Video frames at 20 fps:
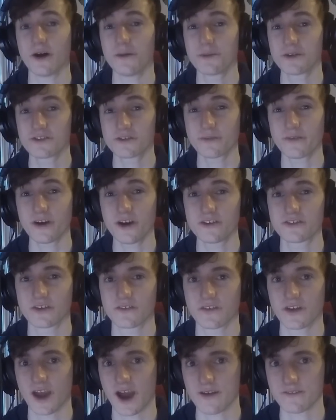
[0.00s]
I'd be surprised
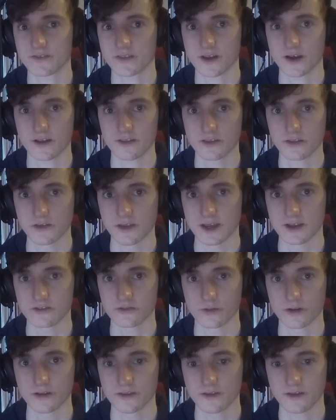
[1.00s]
if you haven't heard the
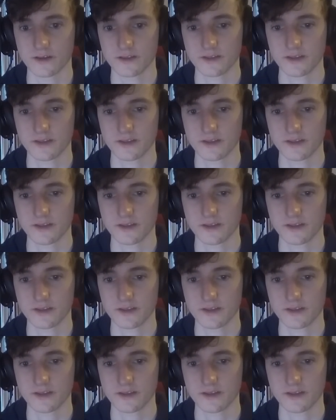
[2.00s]
next one.